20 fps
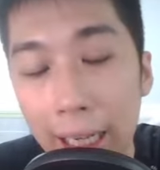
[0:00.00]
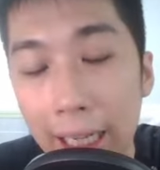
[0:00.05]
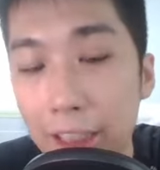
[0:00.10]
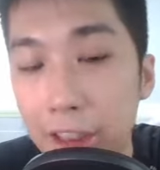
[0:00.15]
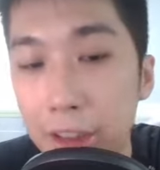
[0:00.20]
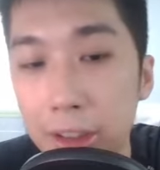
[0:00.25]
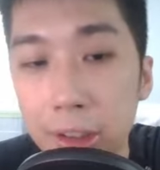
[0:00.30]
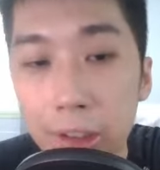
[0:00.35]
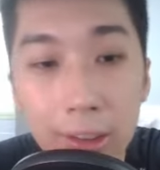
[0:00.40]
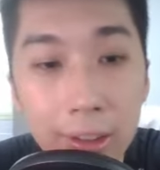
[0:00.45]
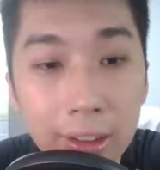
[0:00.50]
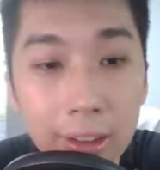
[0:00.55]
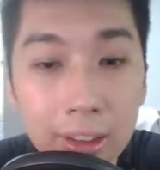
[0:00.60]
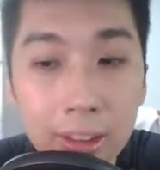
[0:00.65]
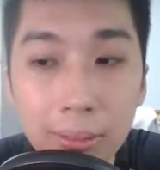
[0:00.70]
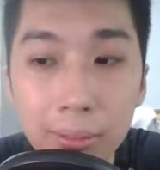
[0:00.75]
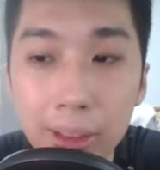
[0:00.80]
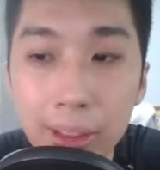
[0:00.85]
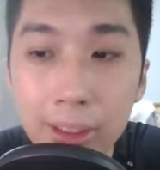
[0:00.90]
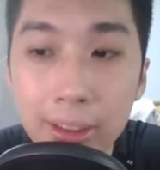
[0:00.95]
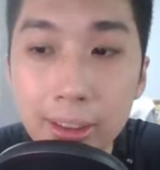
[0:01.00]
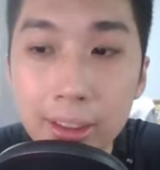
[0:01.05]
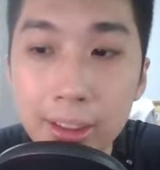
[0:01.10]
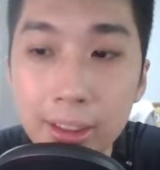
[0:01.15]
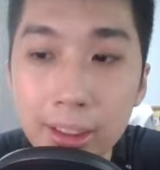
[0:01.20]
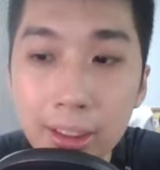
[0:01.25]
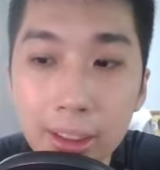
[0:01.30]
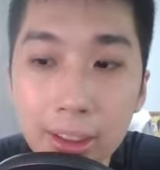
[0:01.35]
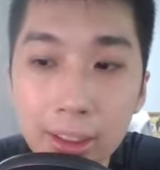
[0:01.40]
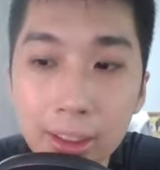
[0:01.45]
Actually not, because
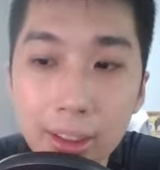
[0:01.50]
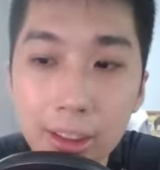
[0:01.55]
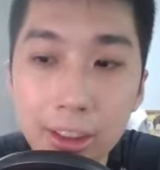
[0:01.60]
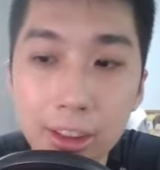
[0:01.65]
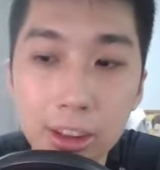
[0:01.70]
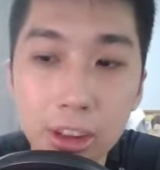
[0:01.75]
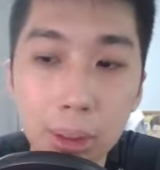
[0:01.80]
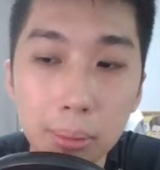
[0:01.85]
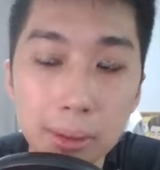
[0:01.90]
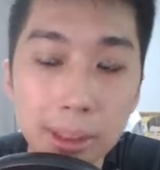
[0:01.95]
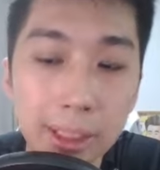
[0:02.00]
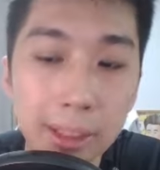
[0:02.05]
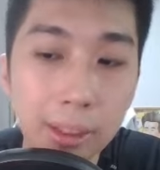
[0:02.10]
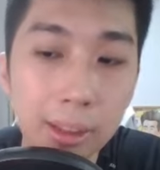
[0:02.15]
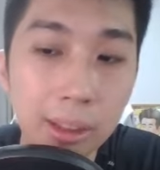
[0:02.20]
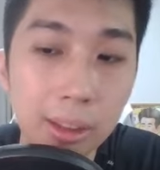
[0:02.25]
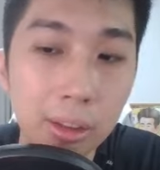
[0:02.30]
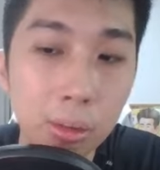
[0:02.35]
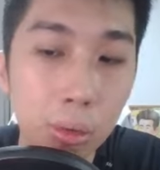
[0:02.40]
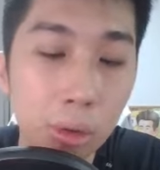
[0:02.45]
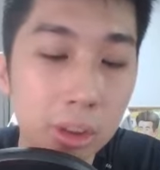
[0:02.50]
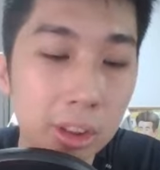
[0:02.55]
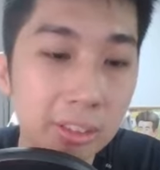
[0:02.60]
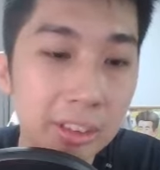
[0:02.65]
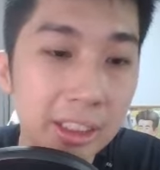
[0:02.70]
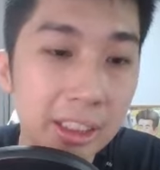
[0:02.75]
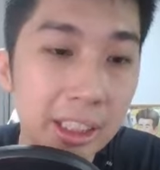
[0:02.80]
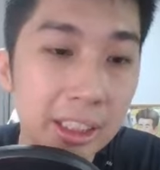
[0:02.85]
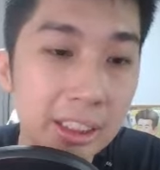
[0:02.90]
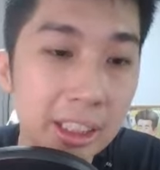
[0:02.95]
it stops at the wardrobes.
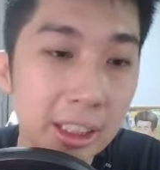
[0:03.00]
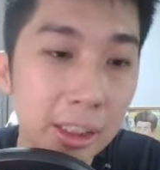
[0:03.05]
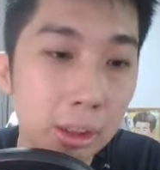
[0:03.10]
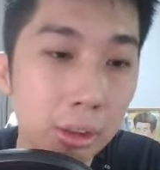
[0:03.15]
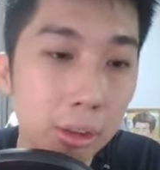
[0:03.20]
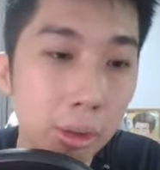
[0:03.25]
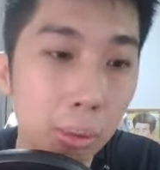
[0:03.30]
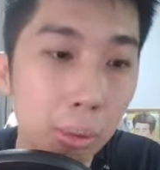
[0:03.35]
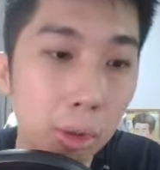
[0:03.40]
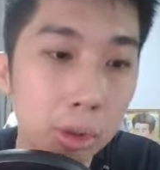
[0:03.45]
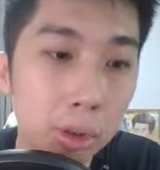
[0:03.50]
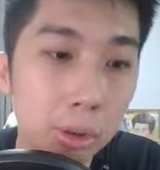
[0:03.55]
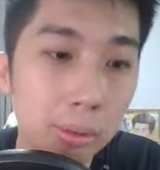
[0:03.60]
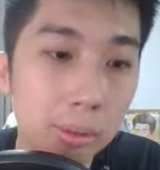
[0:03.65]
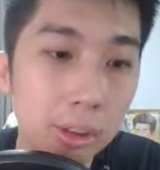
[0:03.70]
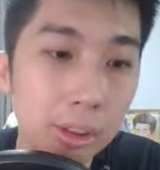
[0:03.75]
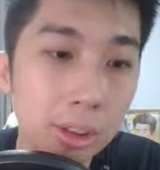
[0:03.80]
It doesn't include the wardrobe.